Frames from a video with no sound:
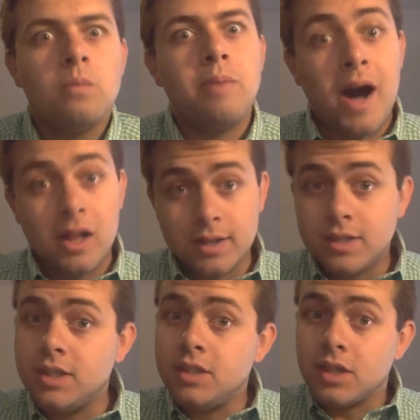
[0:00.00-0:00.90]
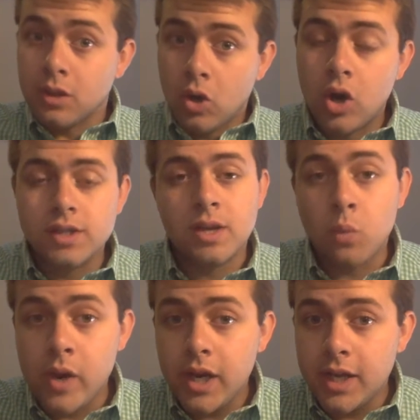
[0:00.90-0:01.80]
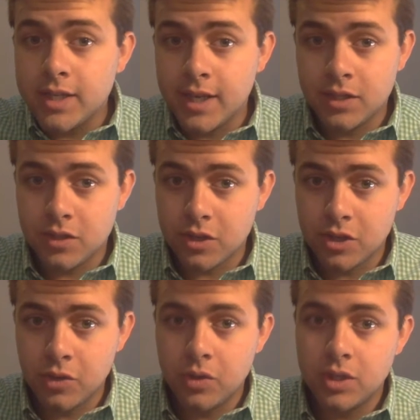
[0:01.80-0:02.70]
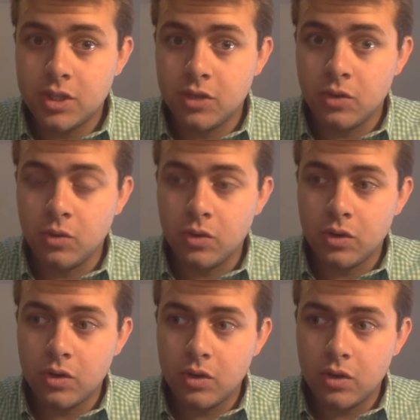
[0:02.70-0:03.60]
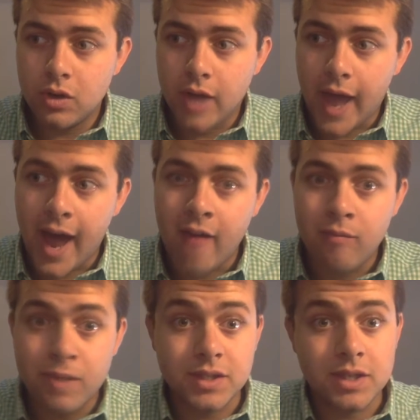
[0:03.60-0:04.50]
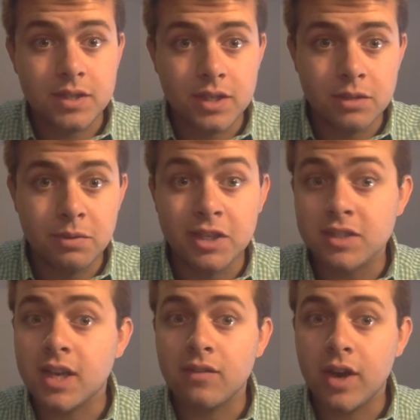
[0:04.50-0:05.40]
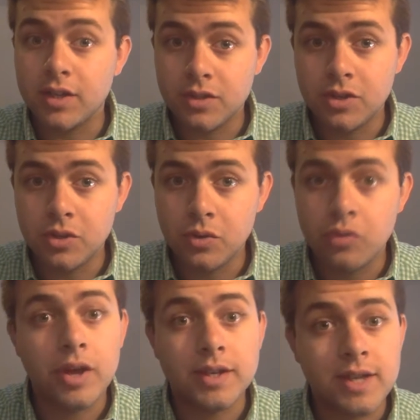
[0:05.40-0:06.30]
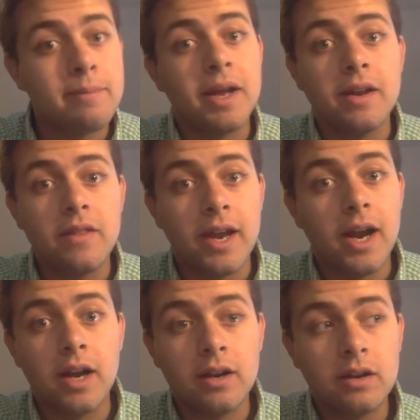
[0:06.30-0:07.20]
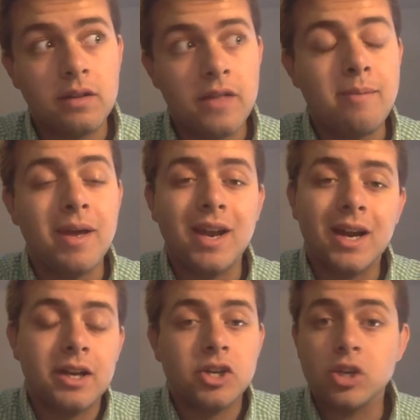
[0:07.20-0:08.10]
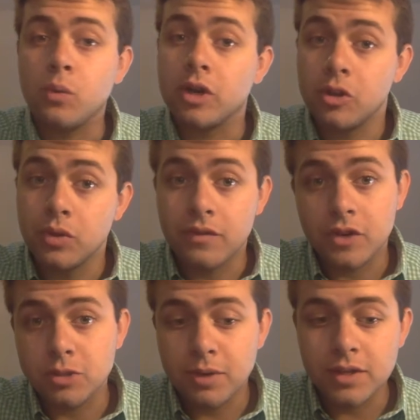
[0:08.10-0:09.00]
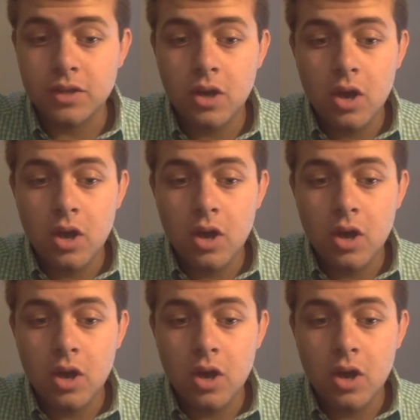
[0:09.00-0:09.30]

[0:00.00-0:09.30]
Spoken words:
policies and laws that we need to institute to have businesses be incentivized to do things that they may not initially want to do in the first place.